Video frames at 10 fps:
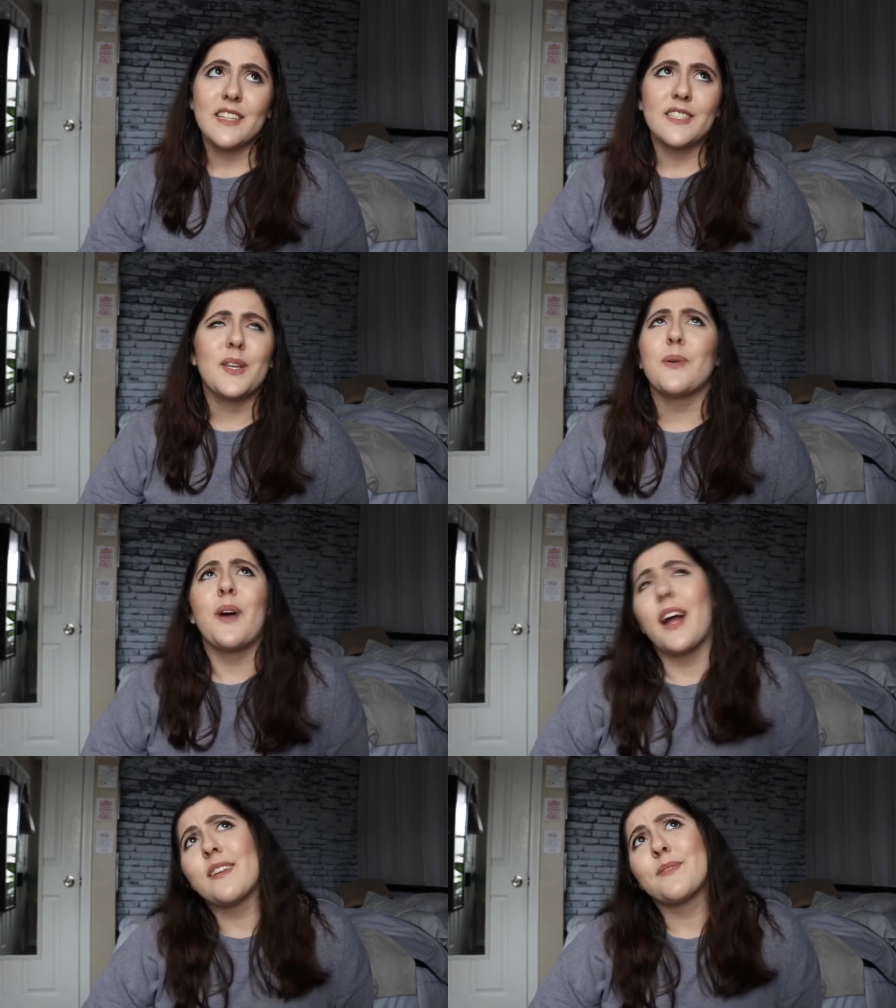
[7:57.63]

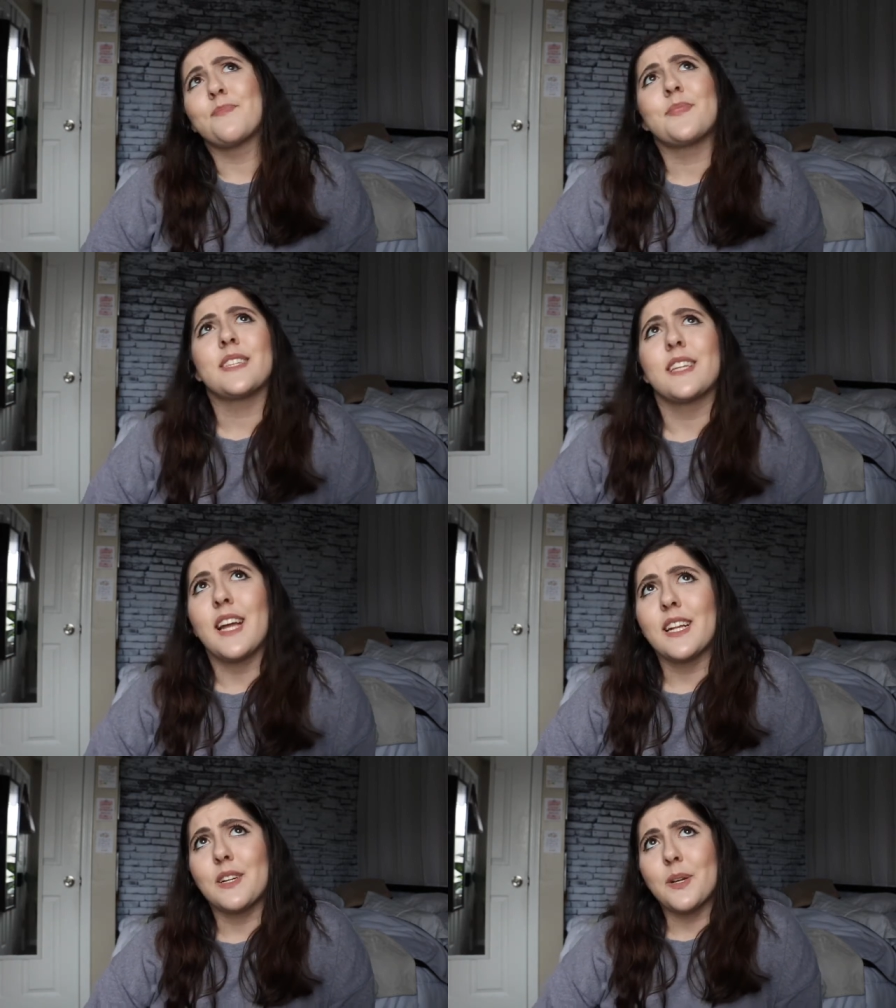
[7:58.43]
So I don't,
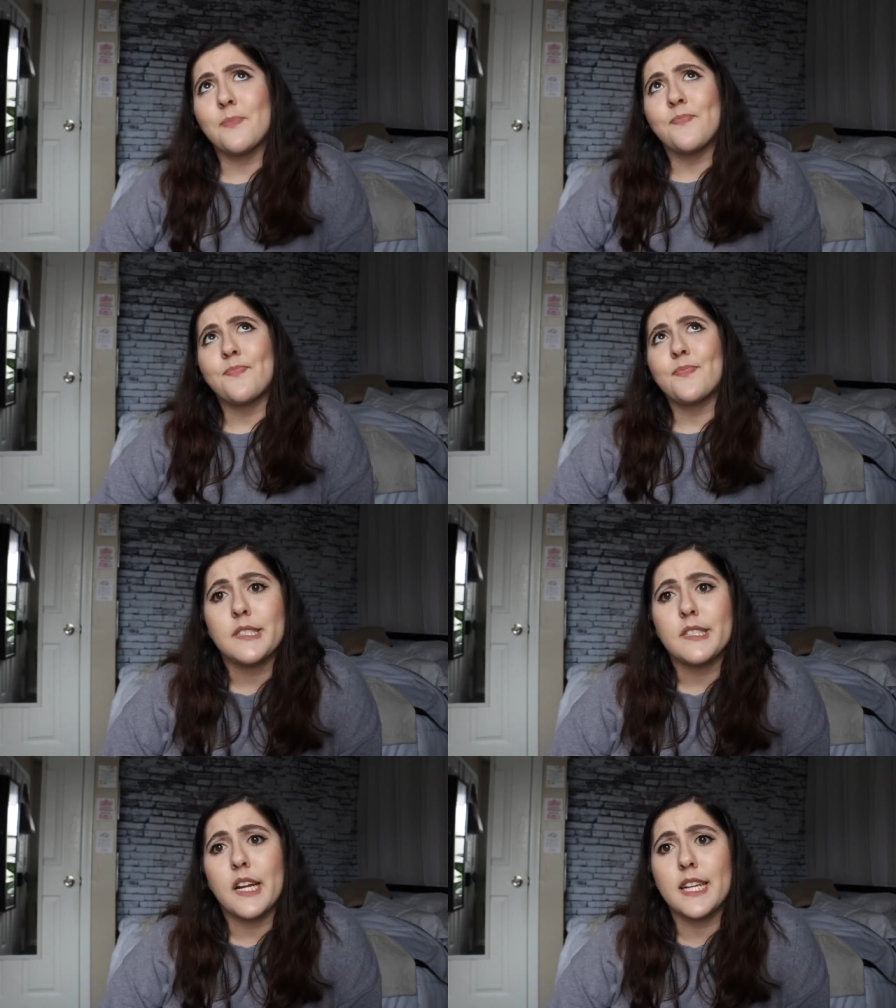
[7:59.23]
I don't know.
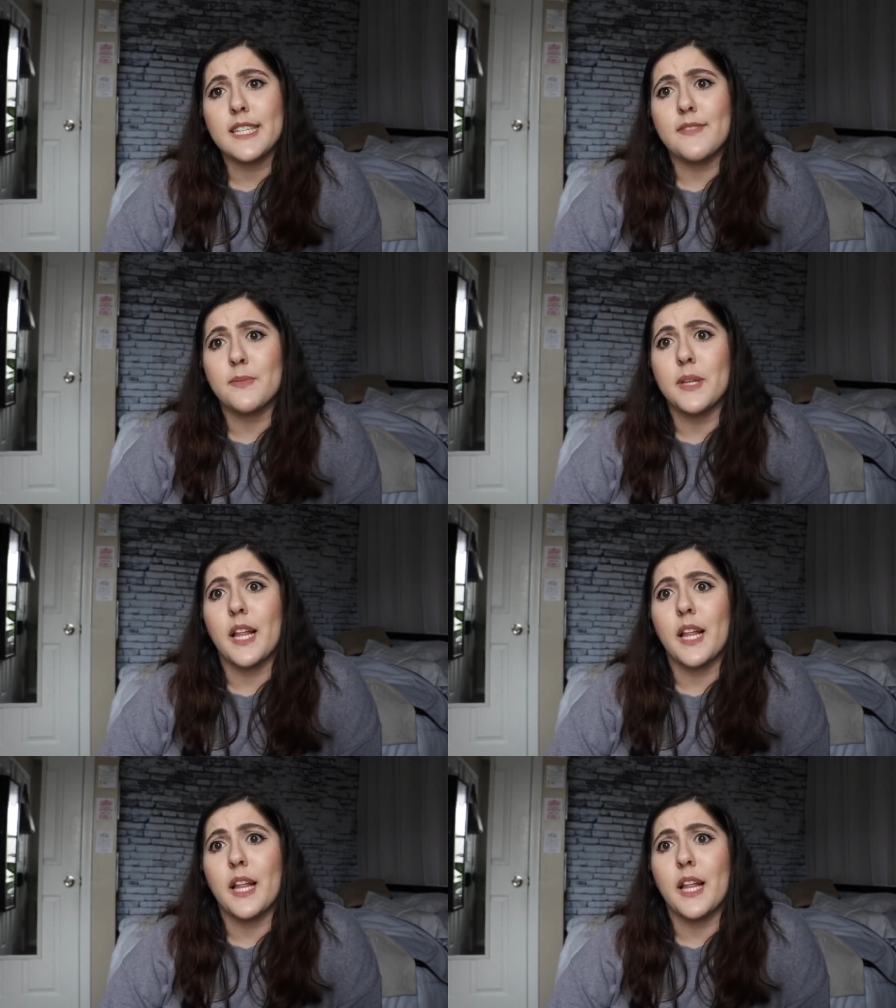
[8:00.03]
I guess I have to be